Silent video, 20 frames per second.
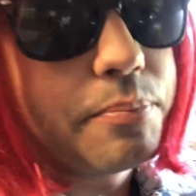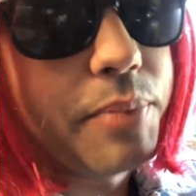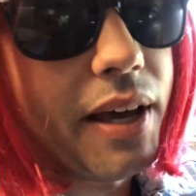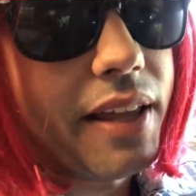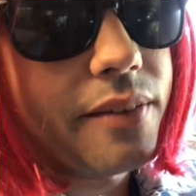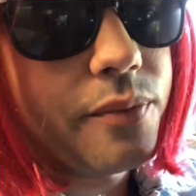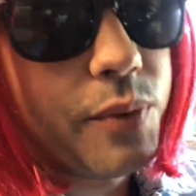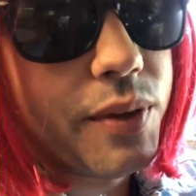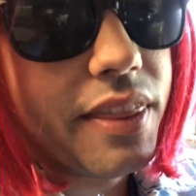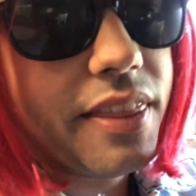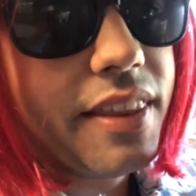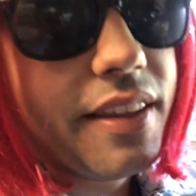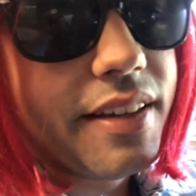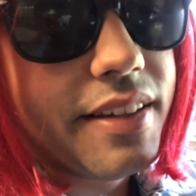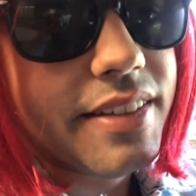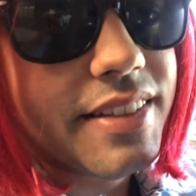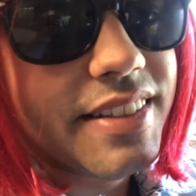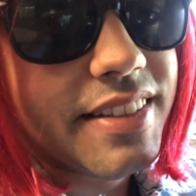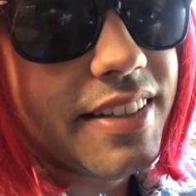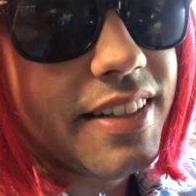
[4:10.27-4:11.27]
But with
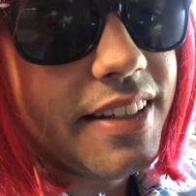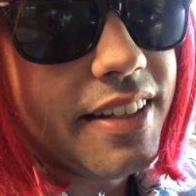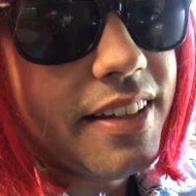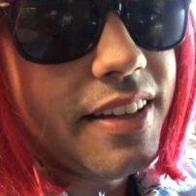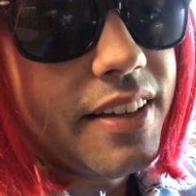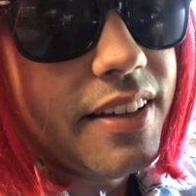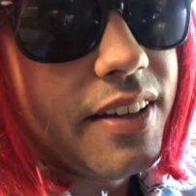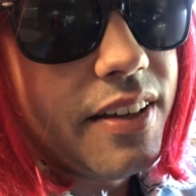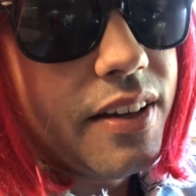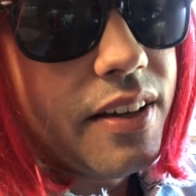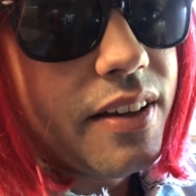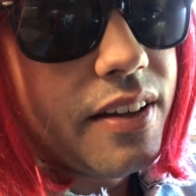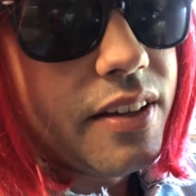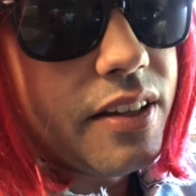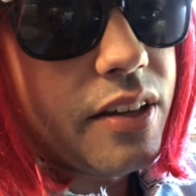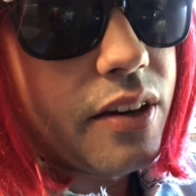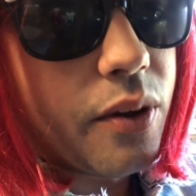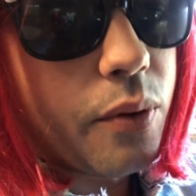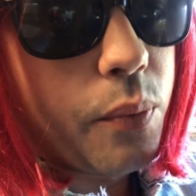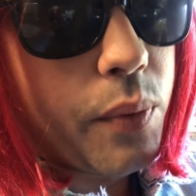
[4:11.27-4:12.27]
this,
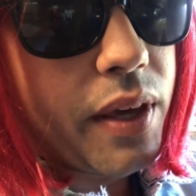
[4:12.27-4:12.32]
you know,